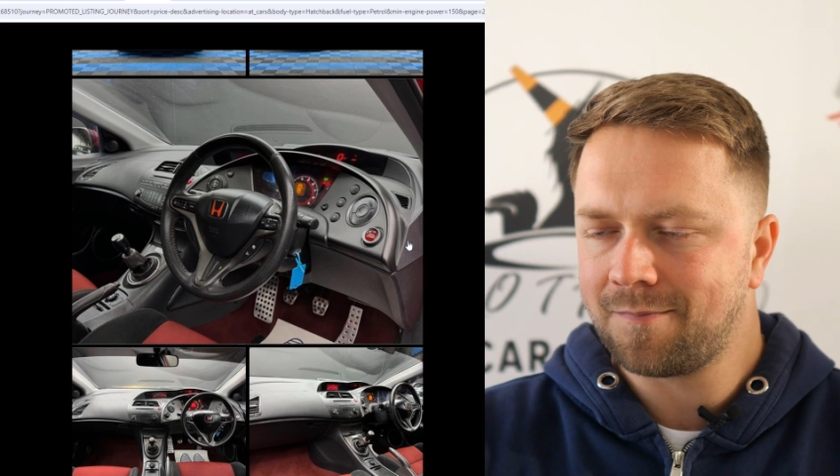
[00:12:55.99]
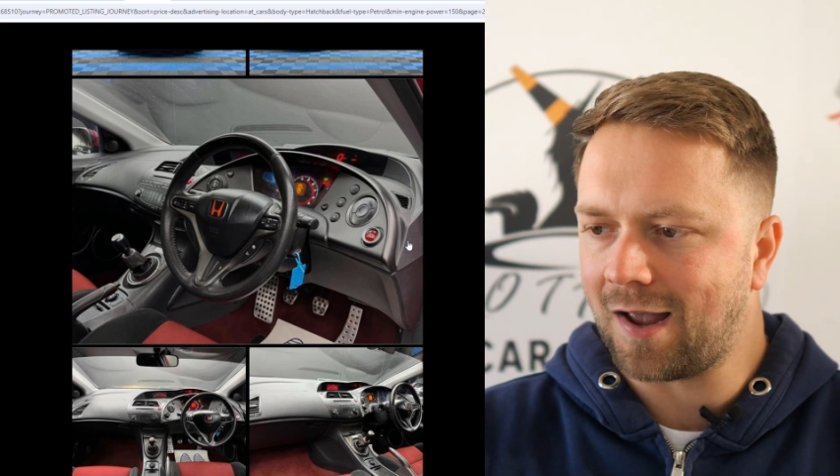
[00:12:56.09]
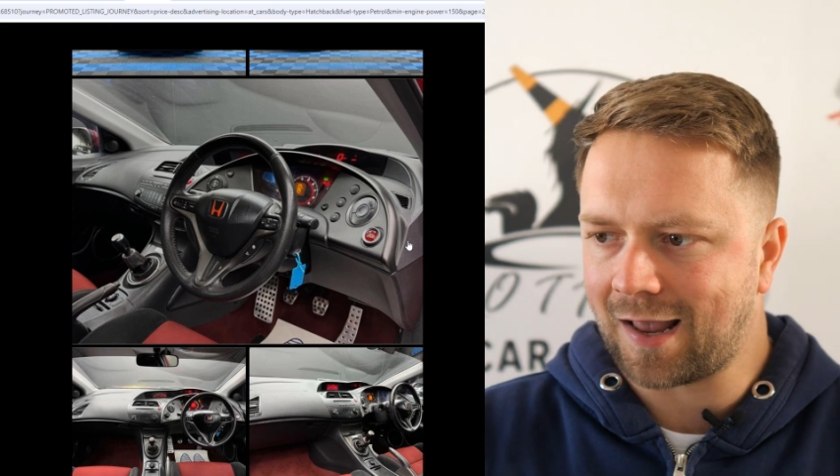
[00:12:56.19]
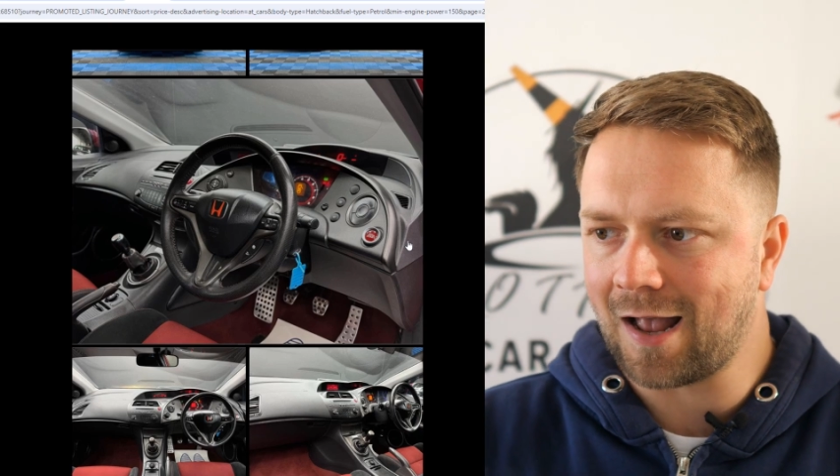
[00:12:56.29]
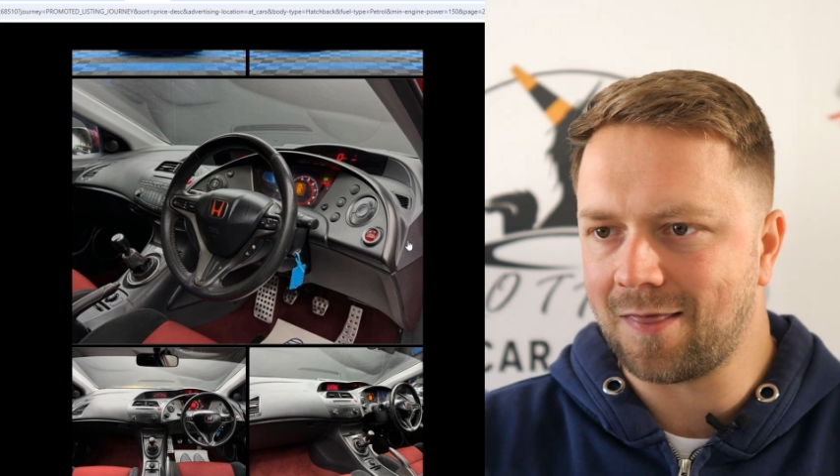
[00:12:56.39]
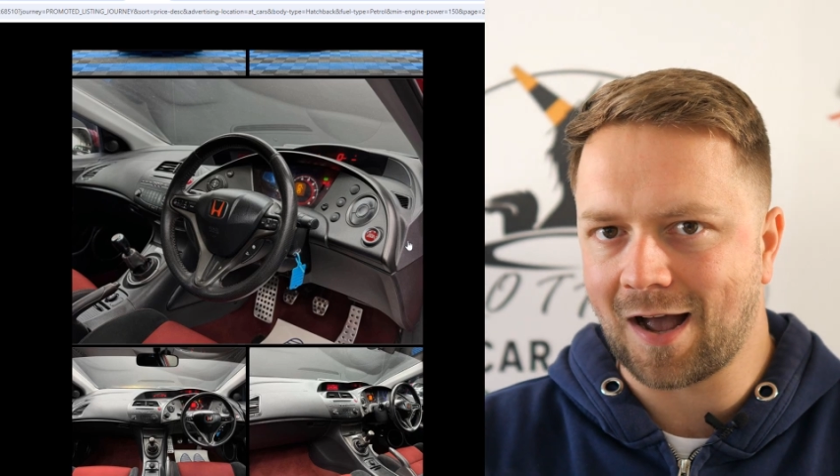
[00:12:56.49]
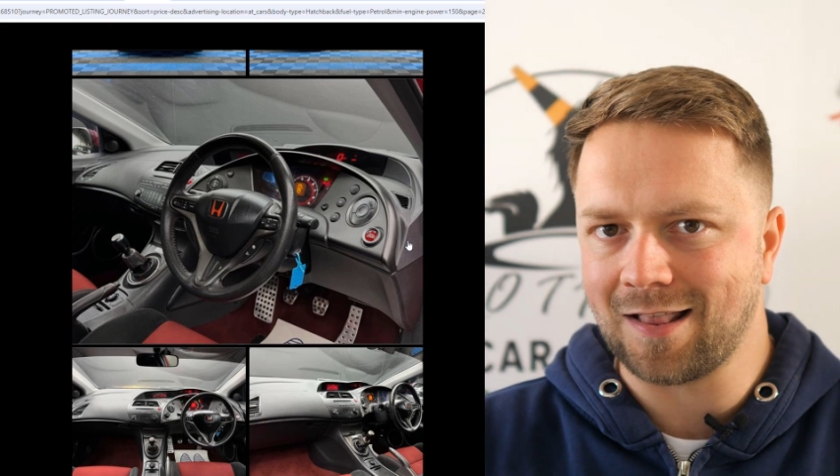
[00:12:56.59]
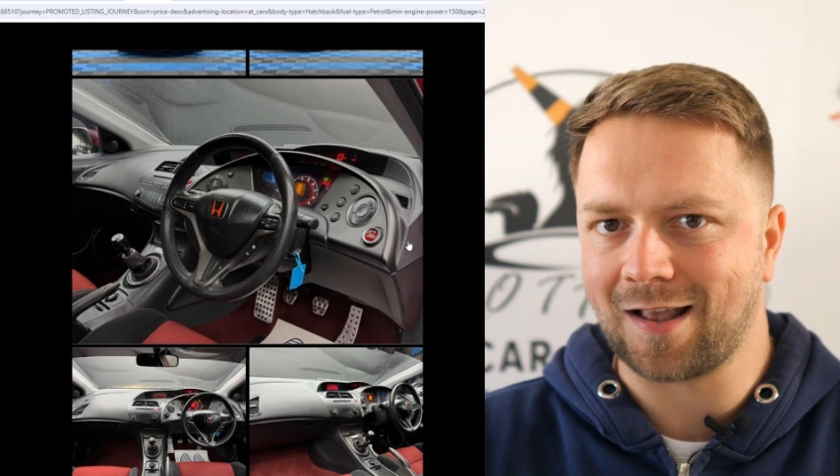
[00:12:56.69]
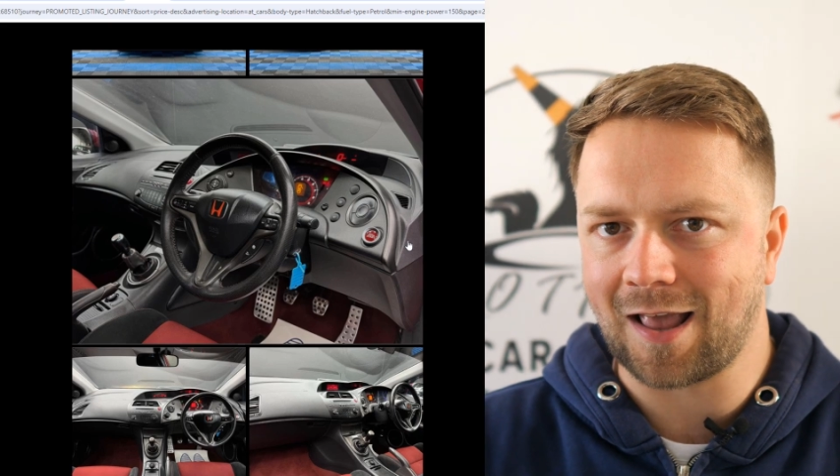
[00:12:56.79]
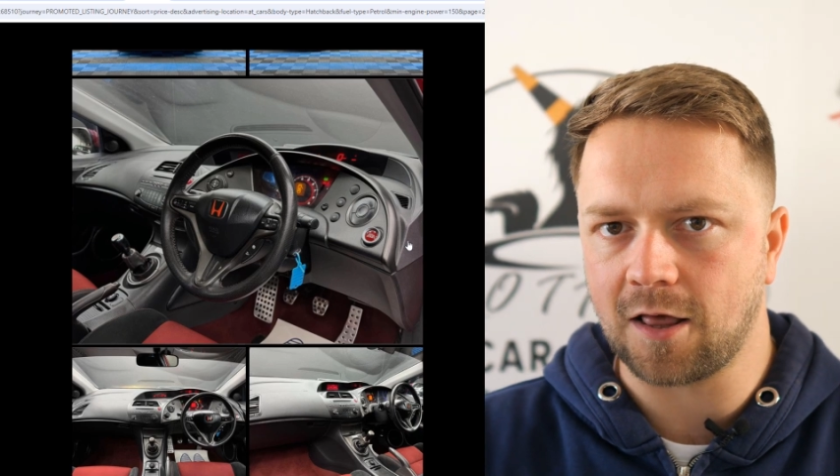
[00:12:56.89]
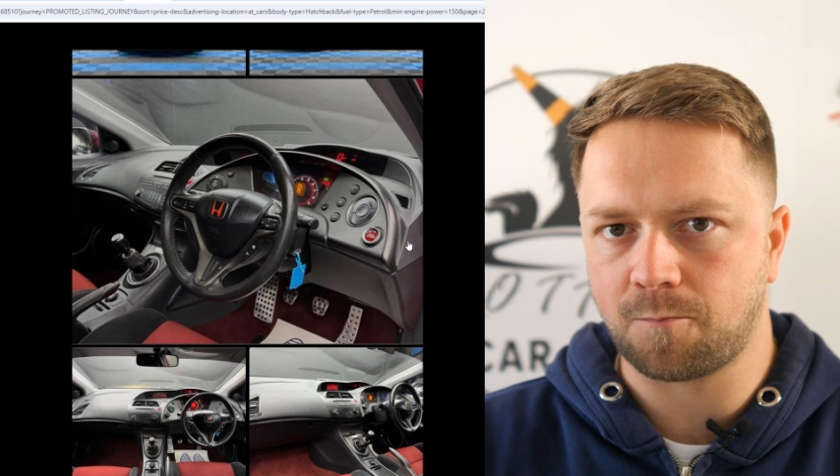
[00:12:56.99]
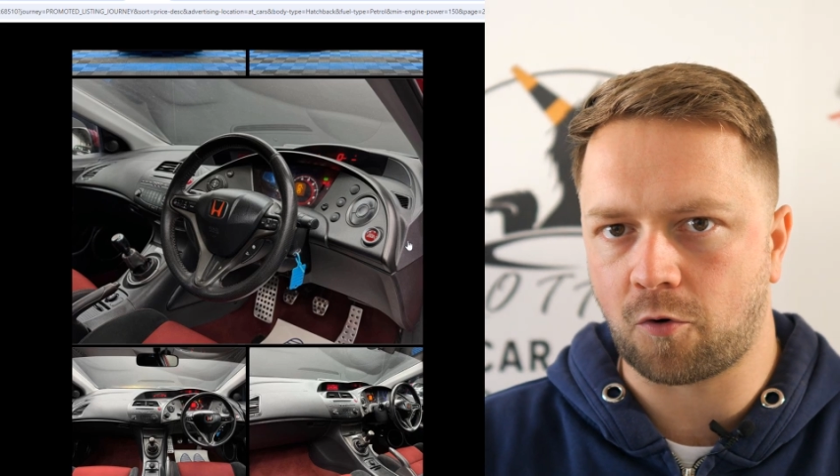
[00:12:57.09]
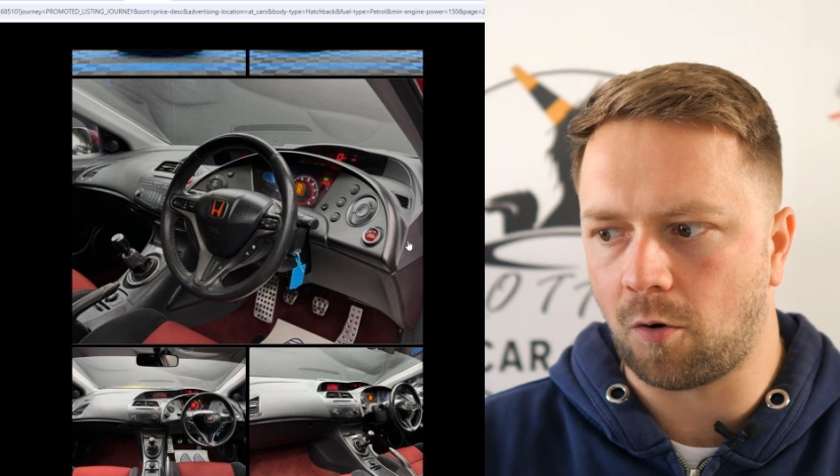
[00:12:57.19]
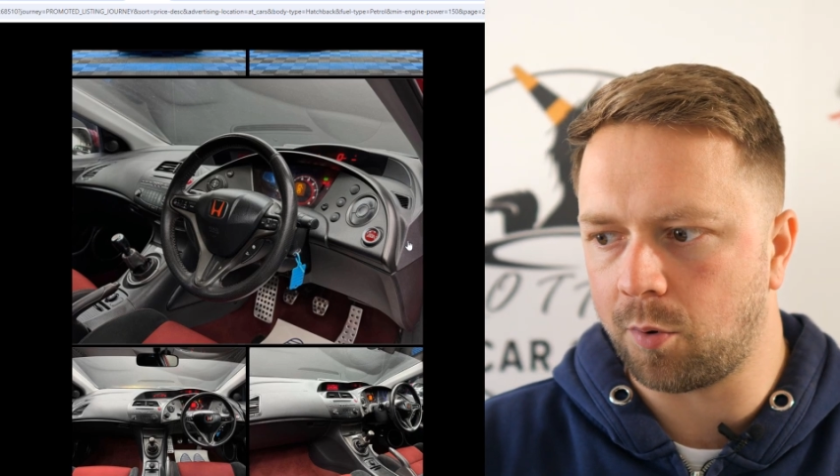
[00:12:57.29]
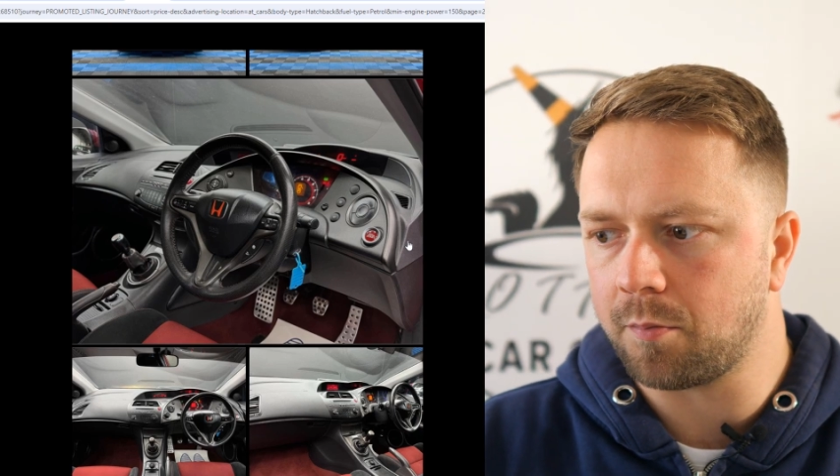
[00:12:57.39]
Again, that indicates
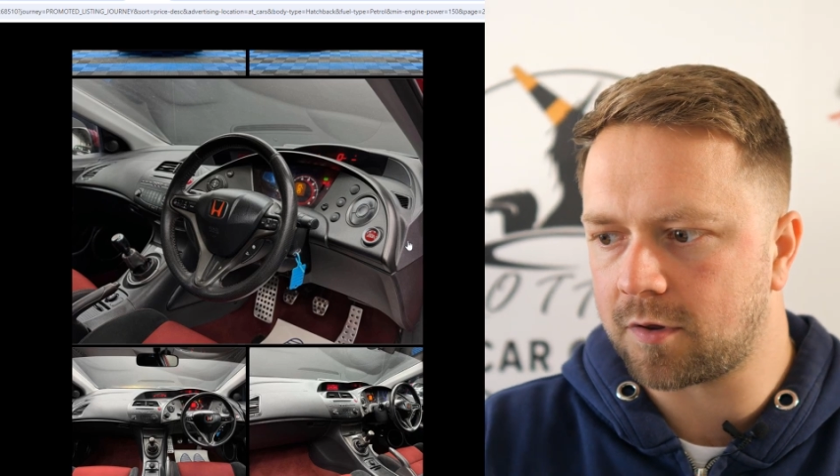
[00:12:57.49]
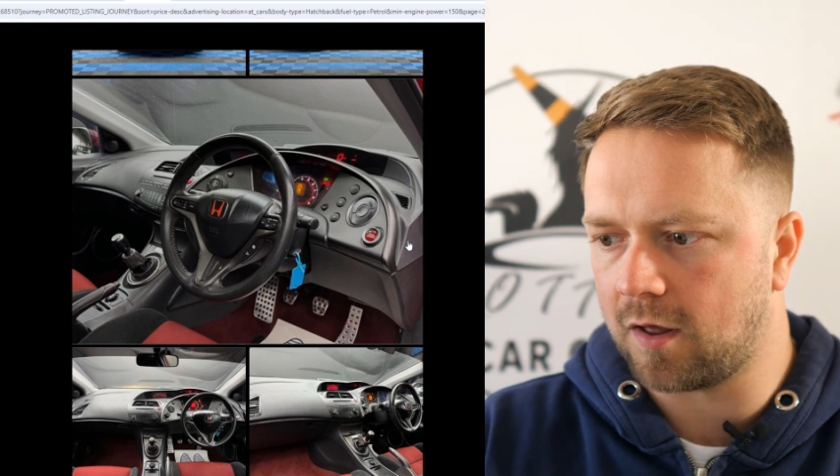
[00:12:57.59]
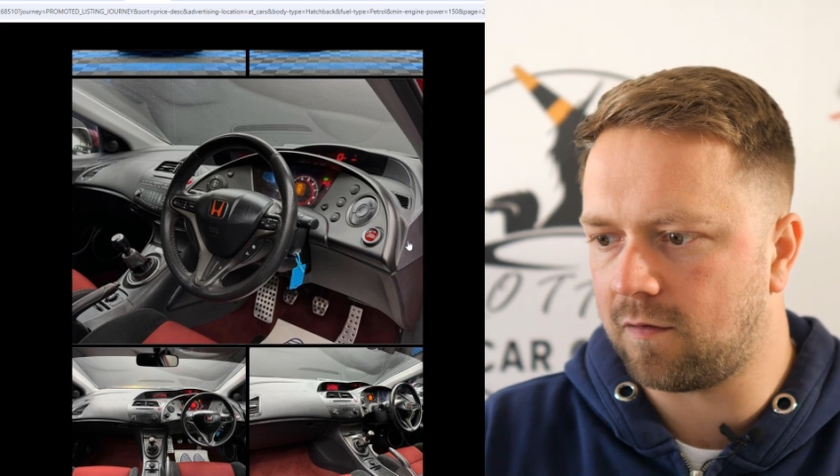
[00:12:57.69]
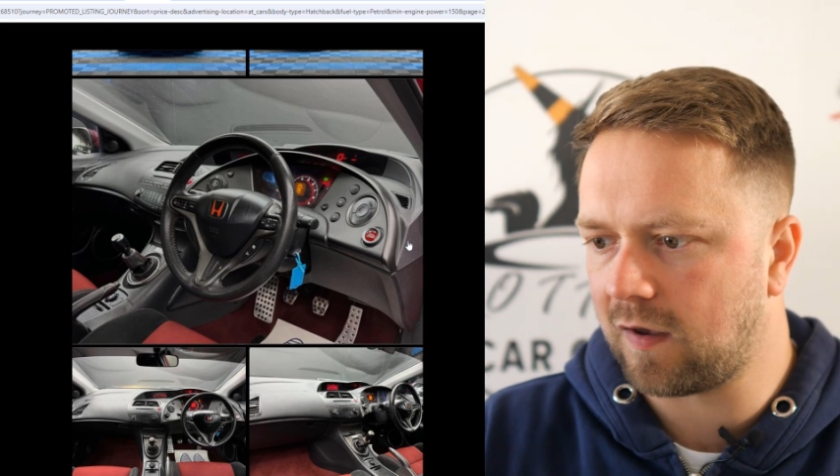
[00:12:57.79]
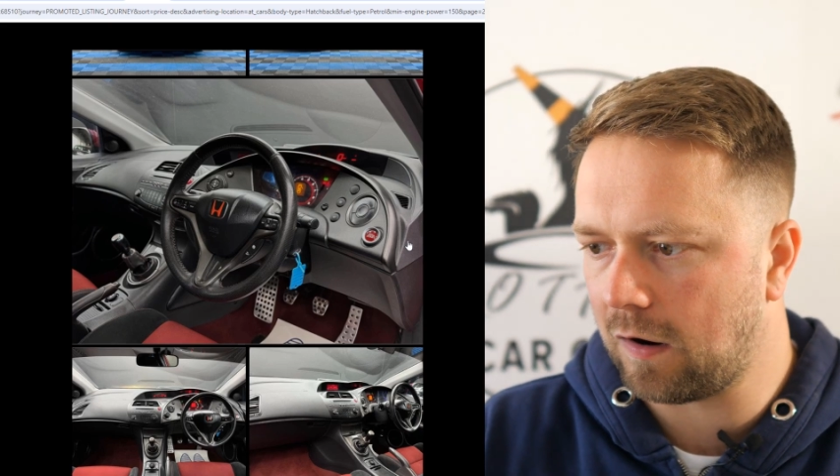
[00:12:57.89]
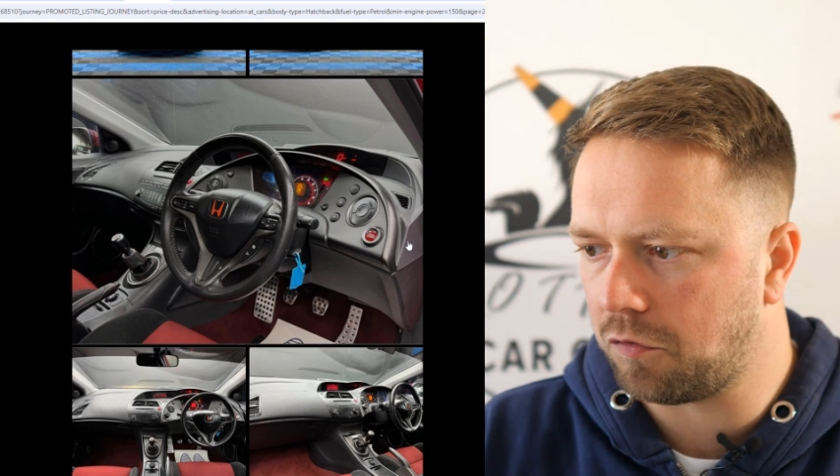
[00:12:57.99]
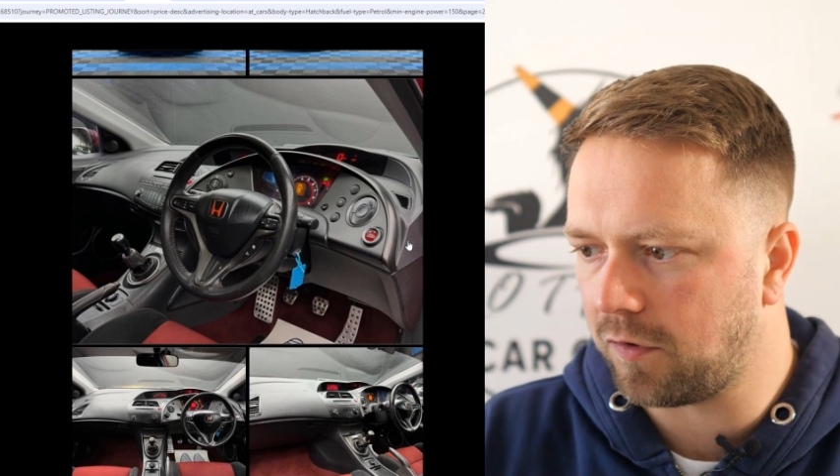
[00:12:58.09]
problems internal